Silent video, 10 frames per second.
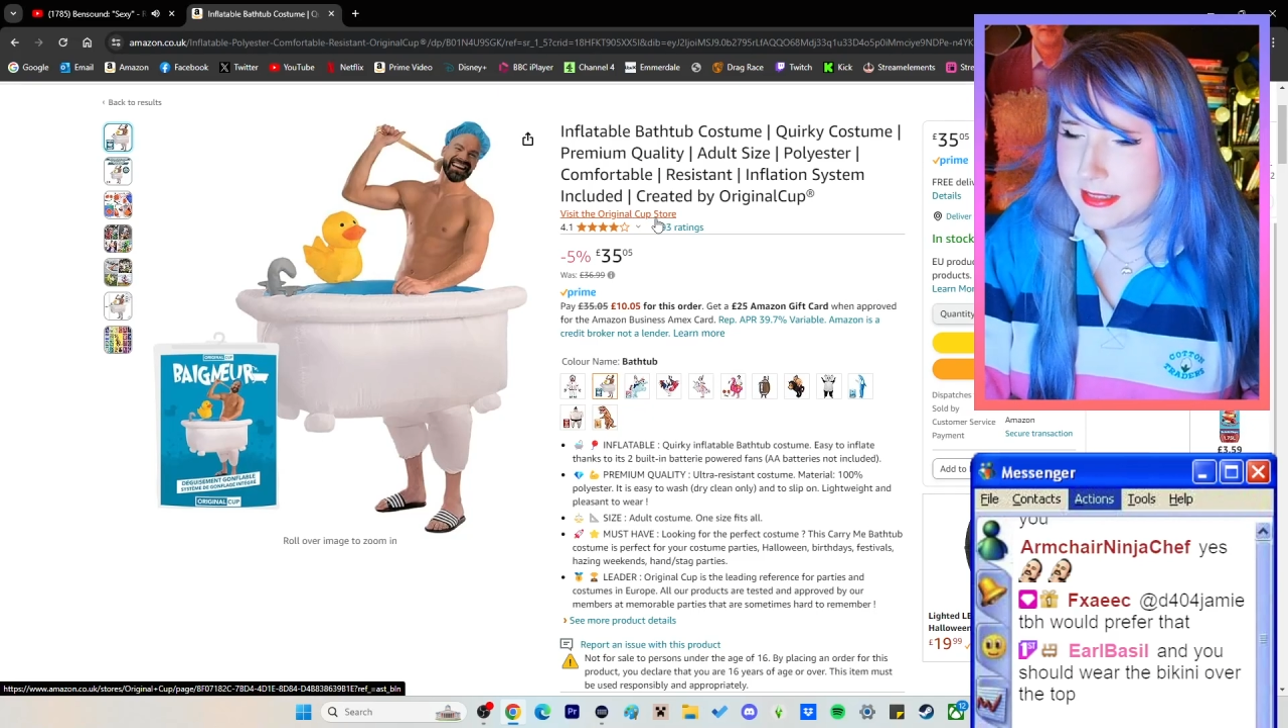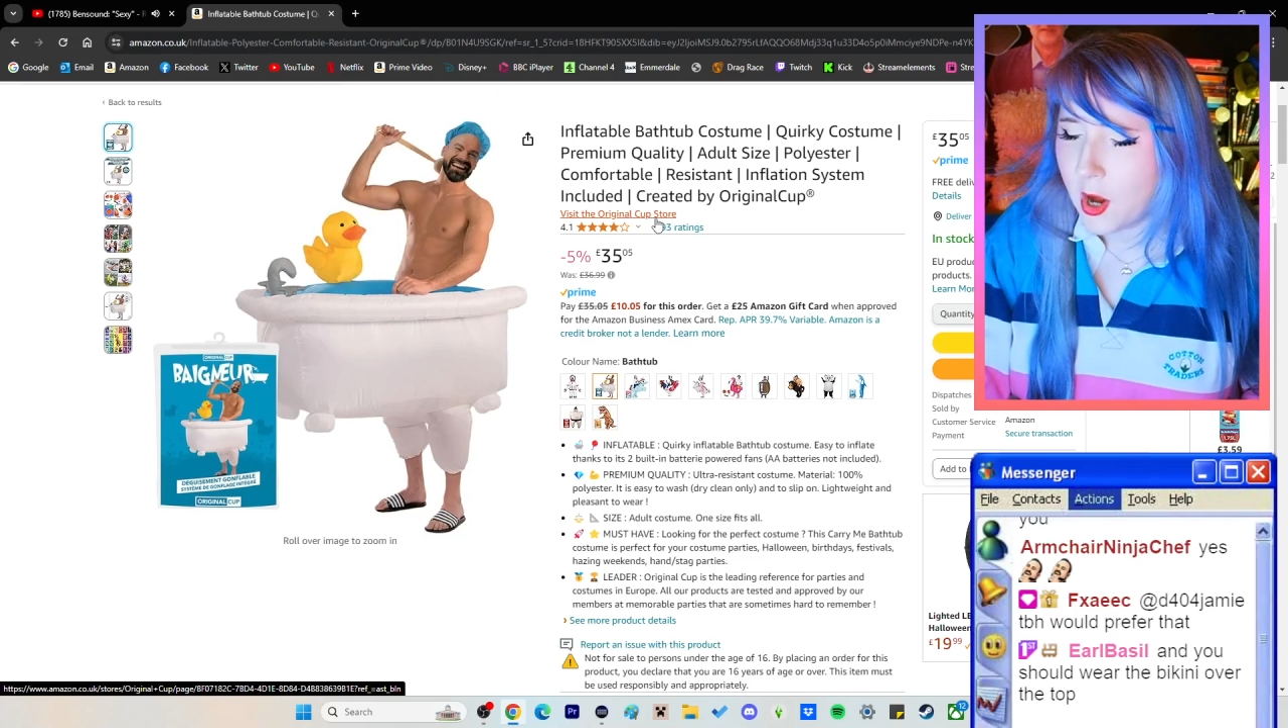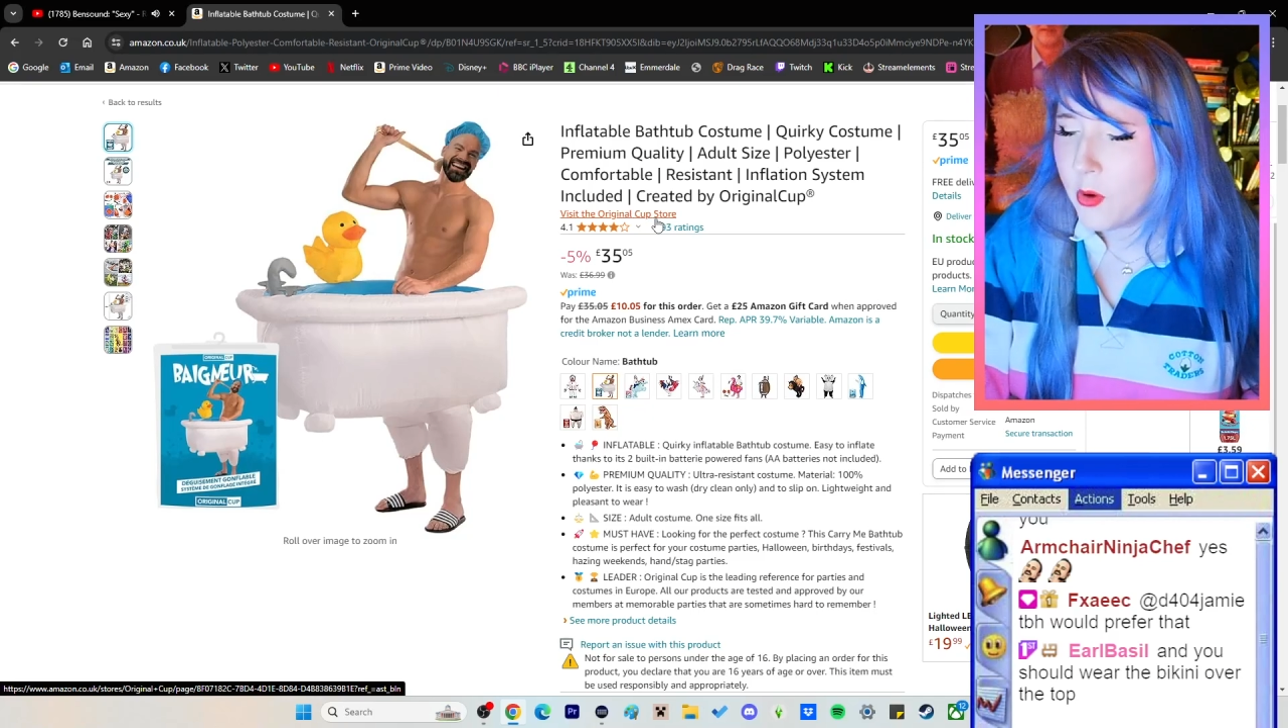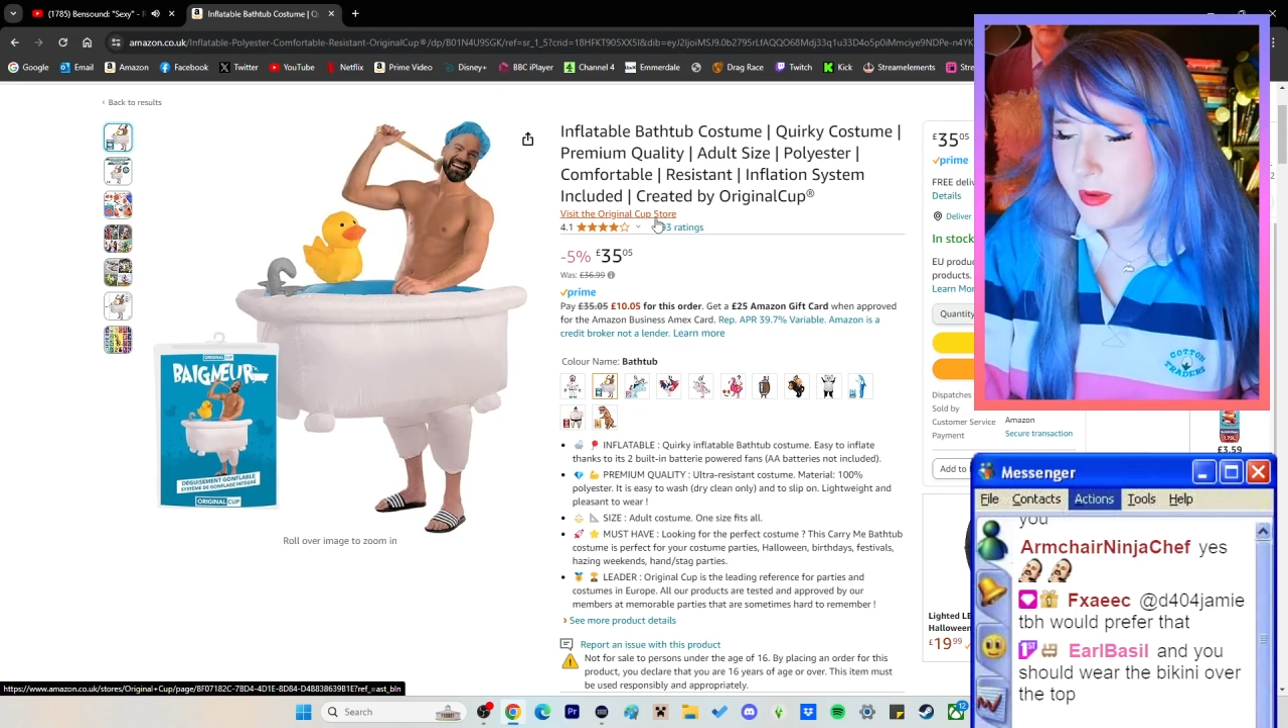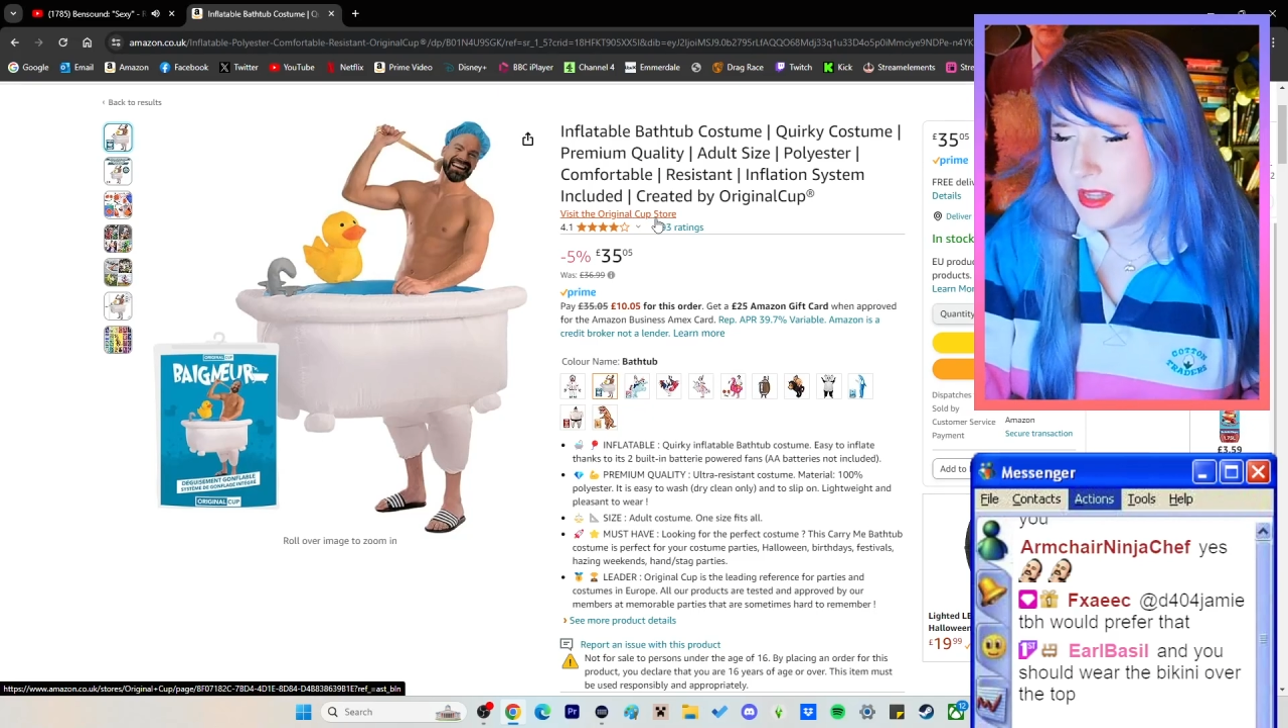
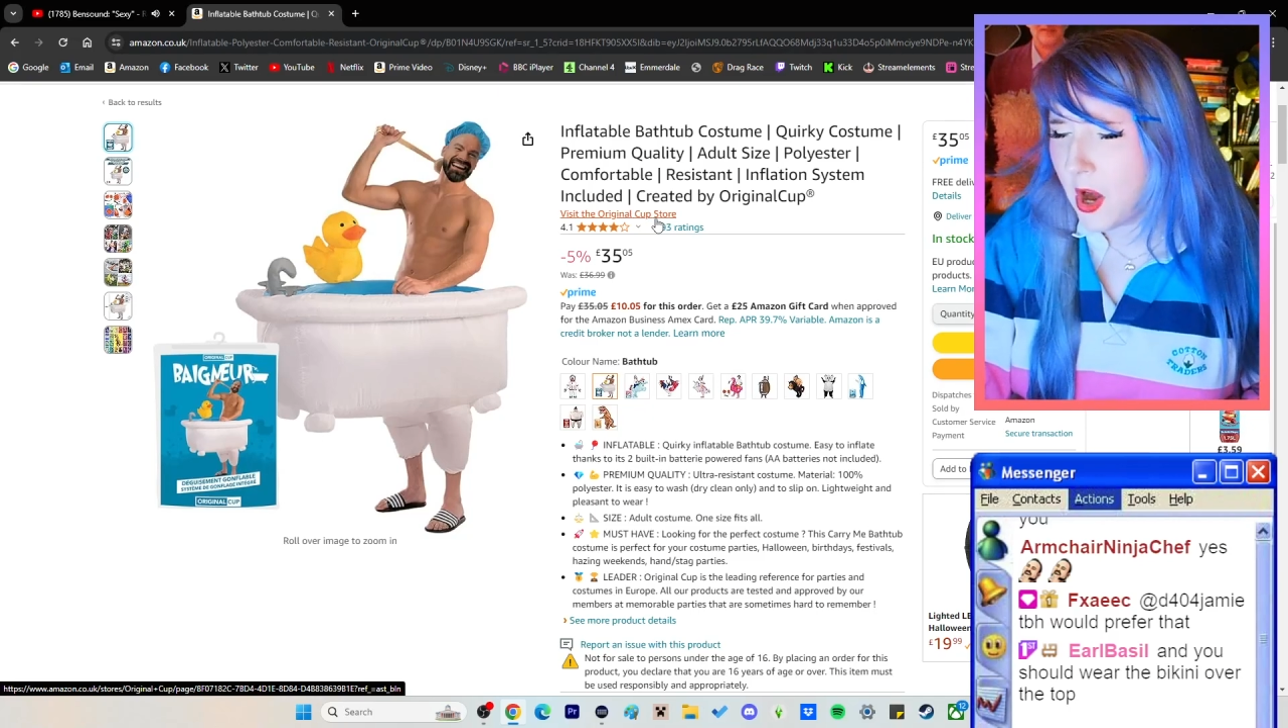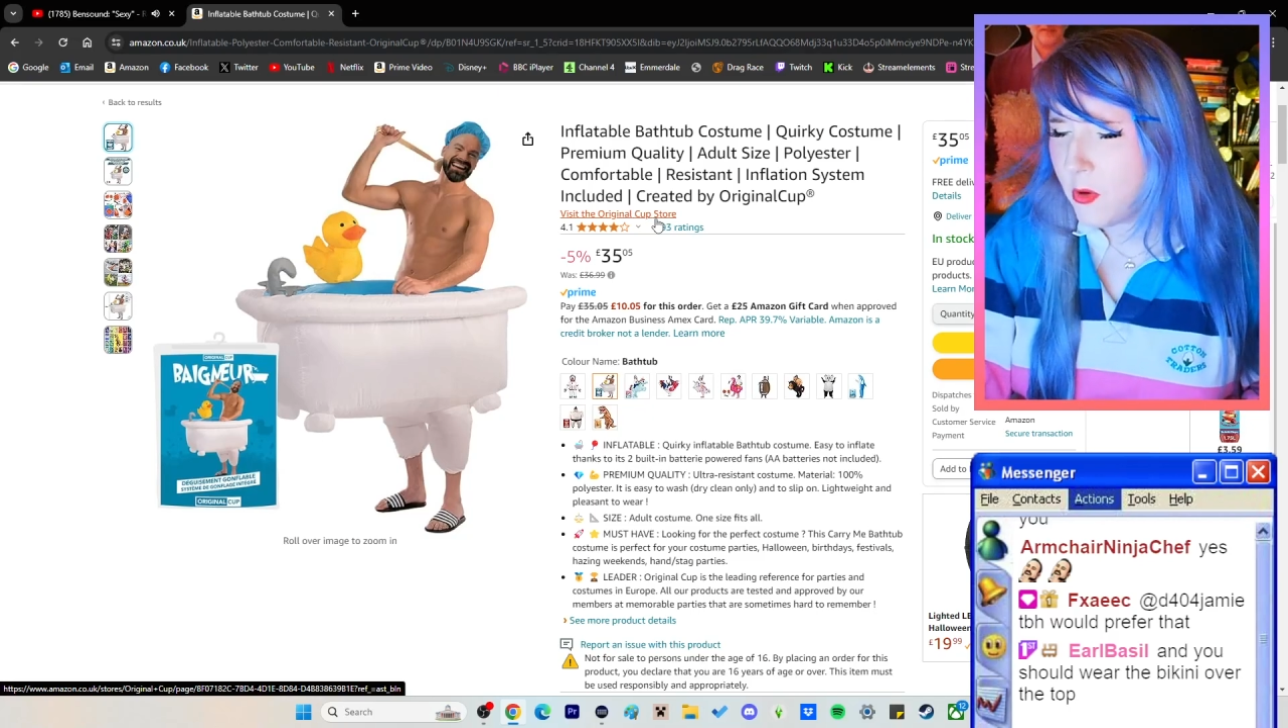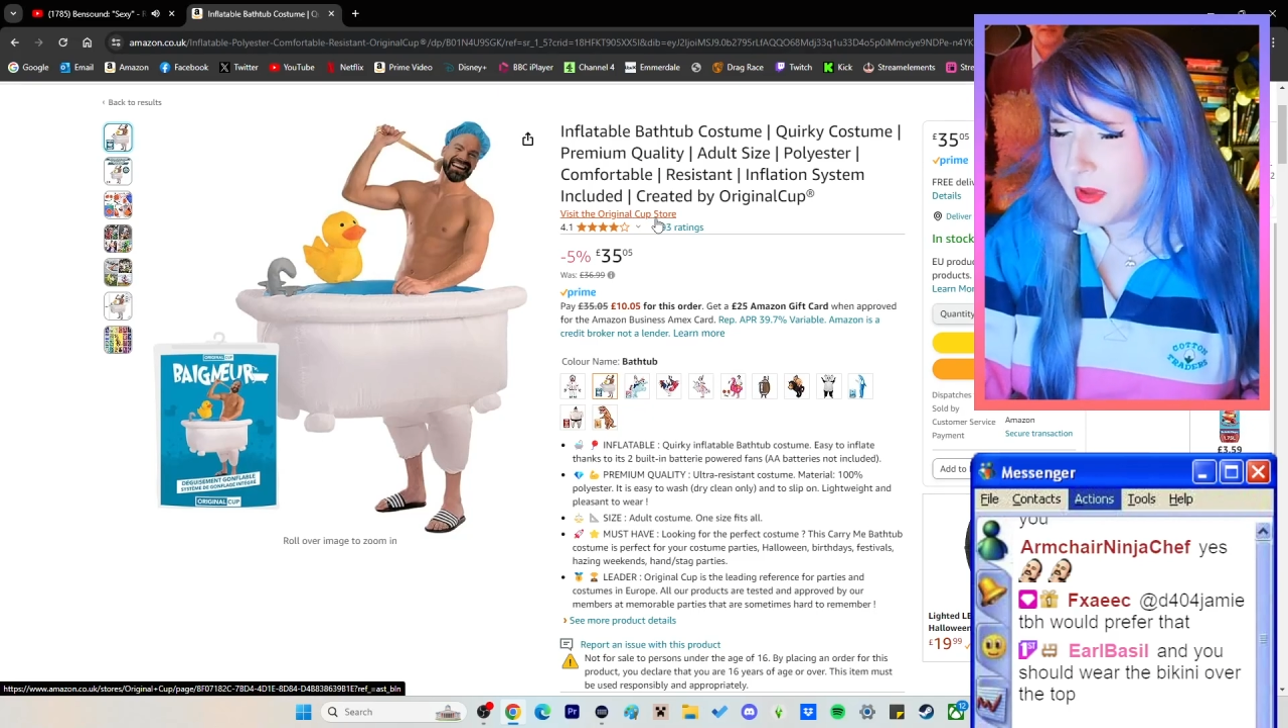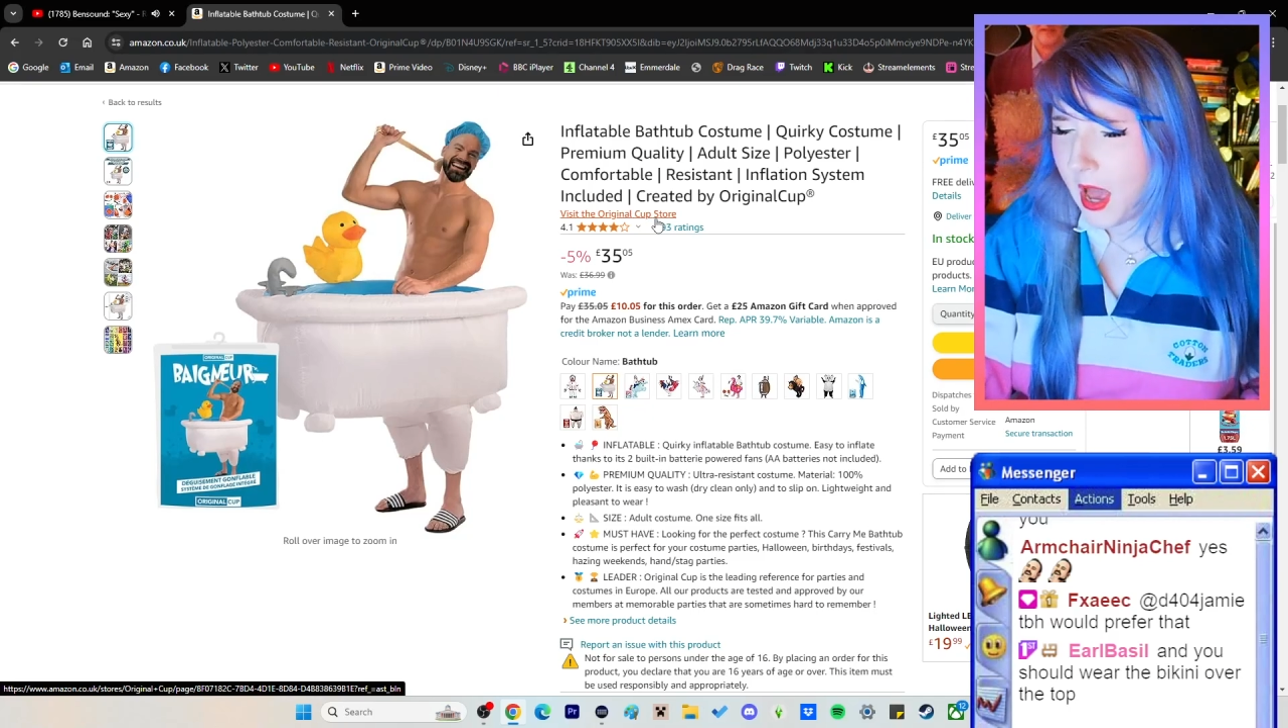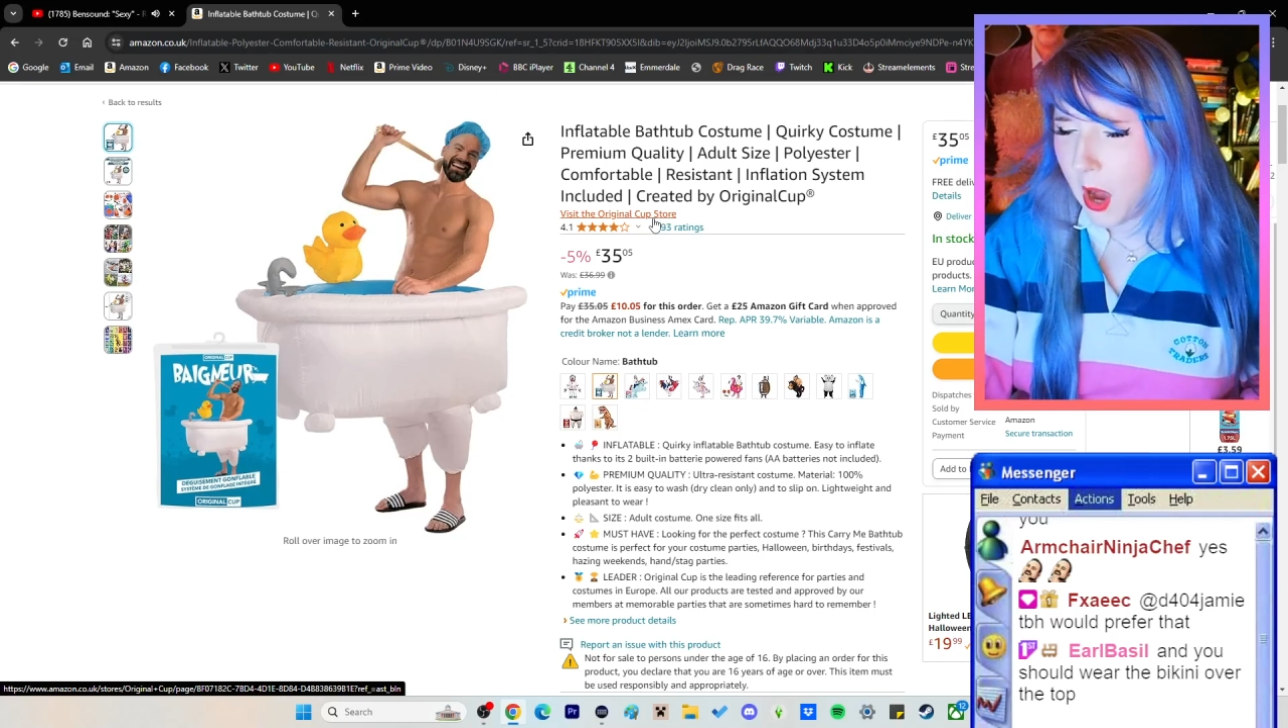Oh, oh yeah,